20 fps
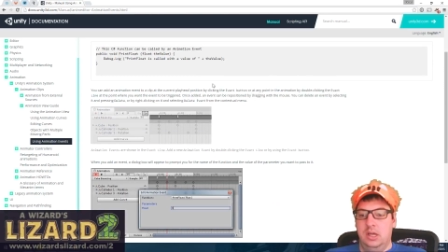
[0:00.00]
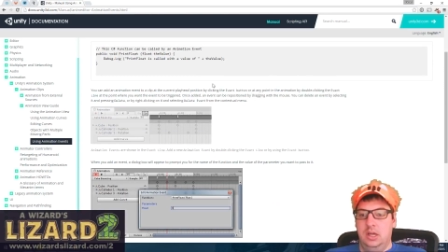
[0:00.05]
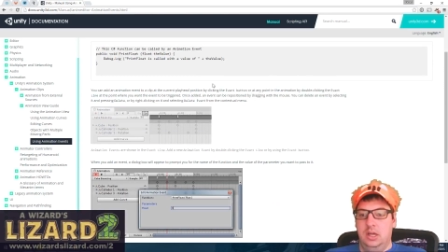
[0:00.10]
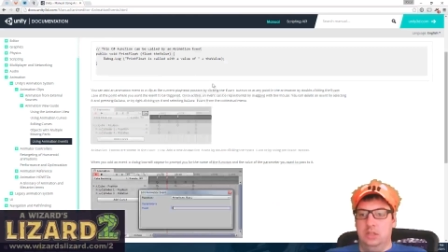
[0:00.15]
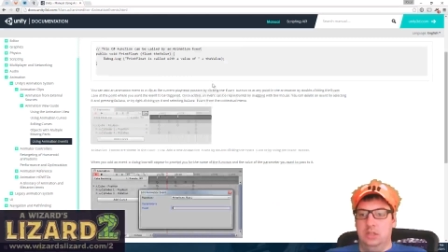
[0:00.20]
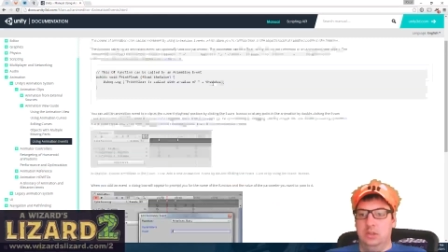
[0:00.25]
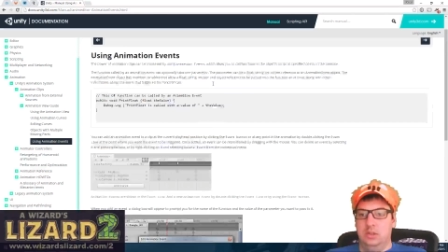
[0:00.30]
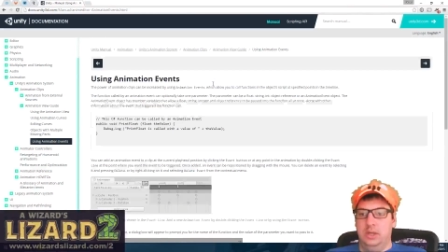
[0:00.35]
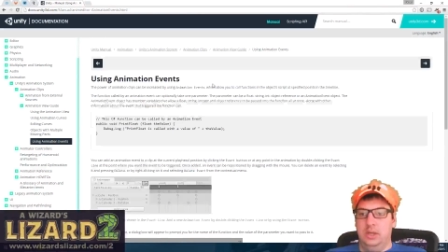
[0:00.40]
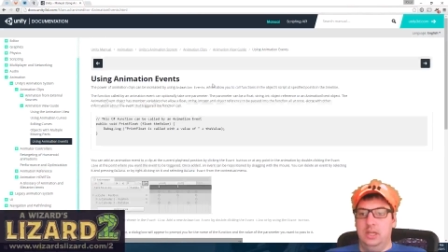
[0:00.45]

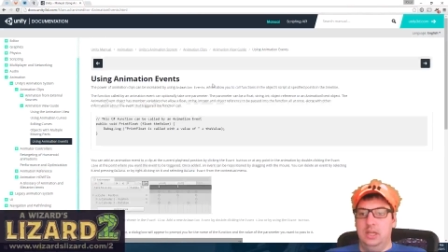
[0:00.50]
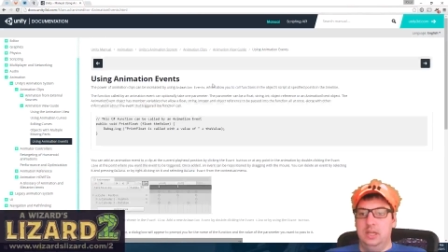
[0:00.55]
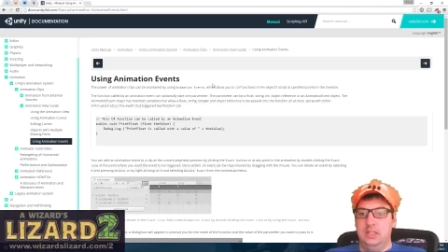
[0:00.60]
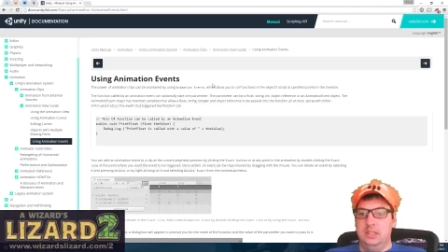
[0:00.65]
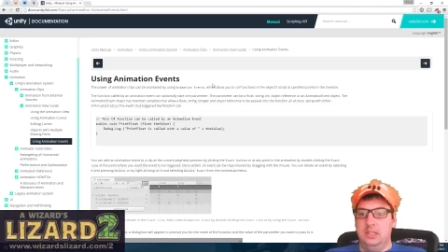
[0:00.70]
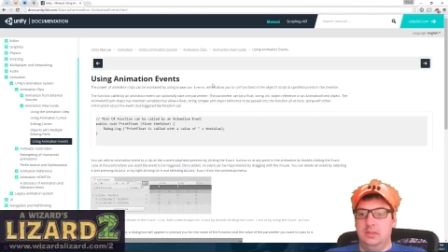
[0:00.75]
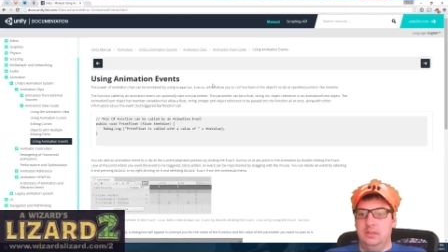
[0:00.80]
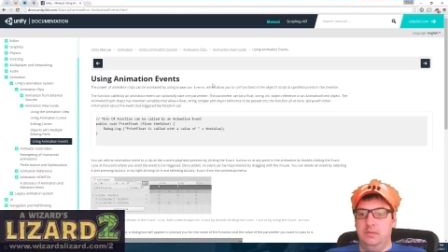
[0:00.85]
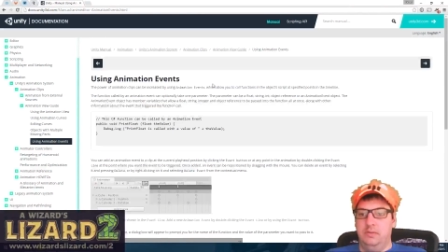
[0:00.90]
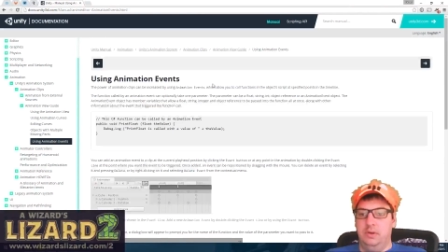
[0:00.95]
And so I guess
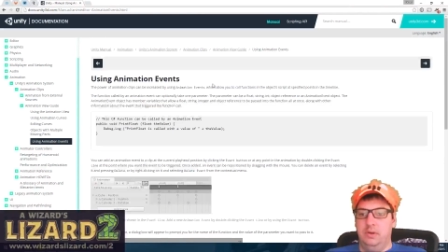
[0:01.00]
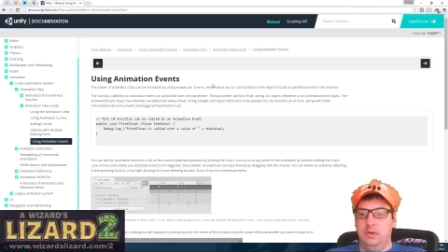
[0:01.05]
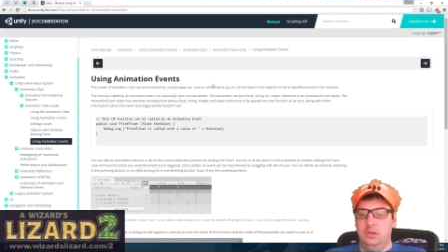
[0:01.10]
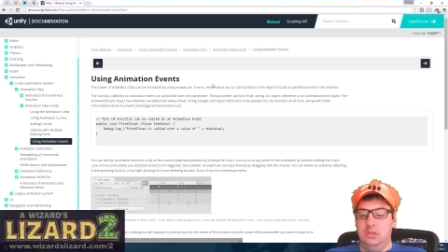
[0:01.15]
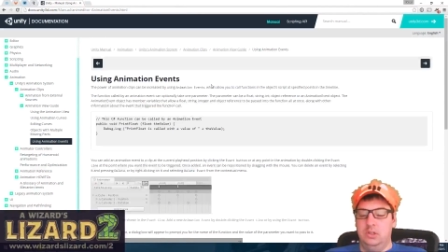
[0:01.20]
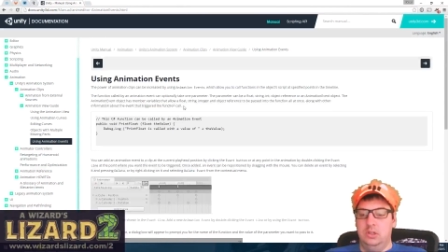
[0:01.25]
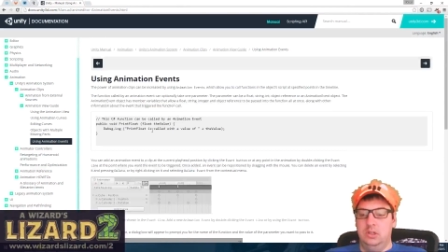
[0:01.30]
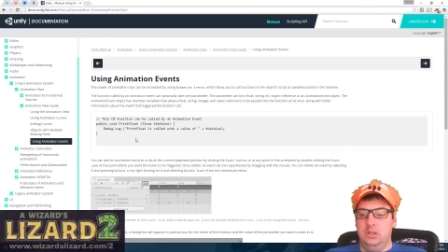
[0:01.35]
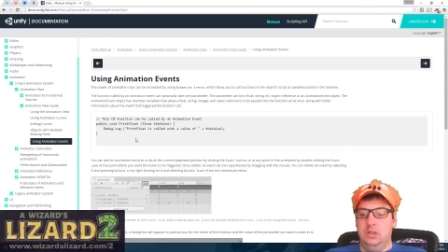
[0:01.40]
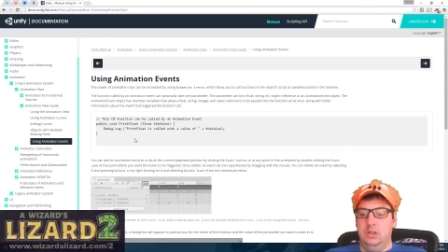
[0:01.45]
as the
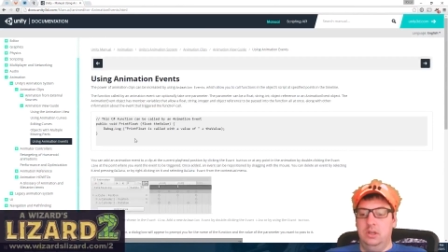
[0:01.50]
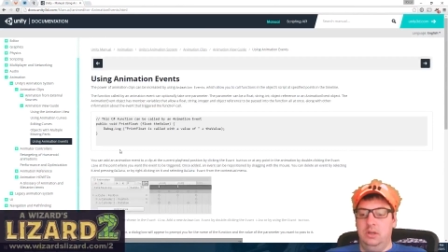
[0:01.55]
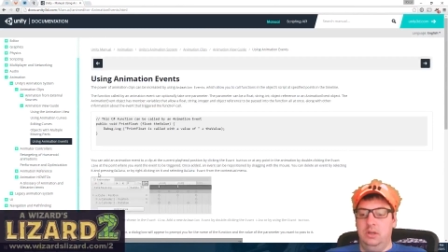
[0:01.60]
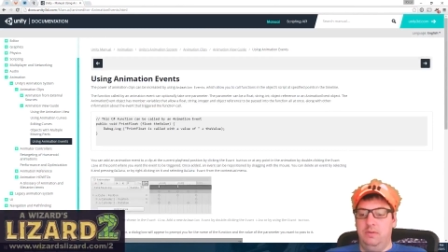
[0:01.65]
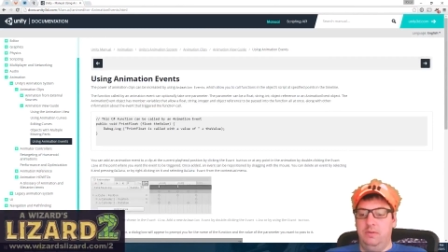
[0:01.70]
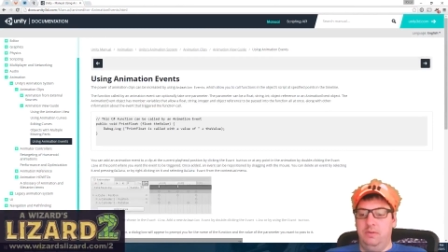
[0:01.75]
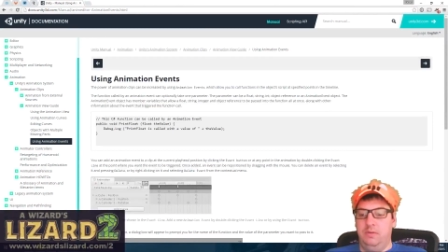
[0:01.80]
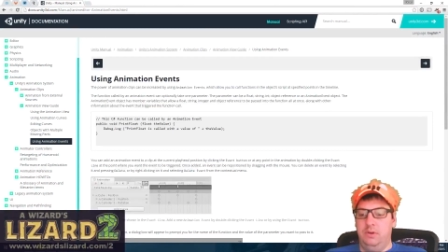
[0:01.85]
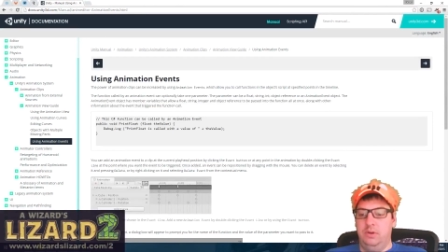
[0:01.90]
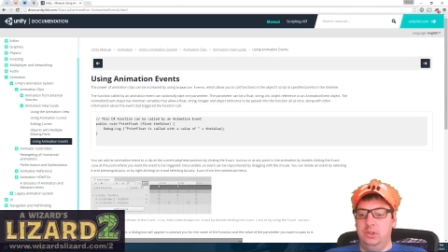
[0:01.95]
function,
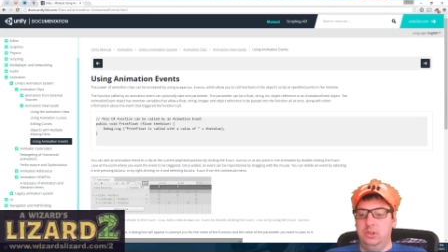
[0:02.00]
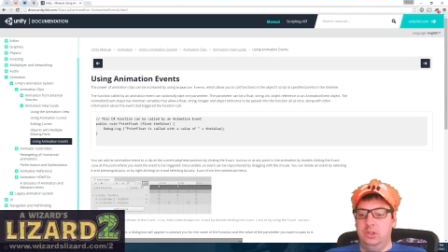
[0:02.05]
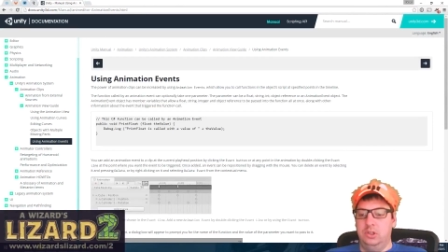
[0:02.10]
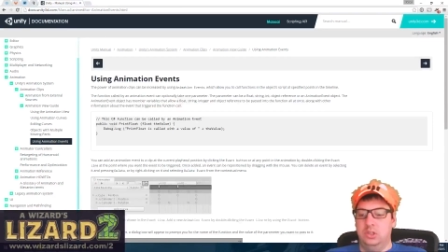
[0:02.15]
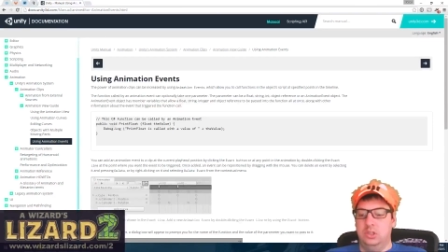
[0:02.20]
if a function just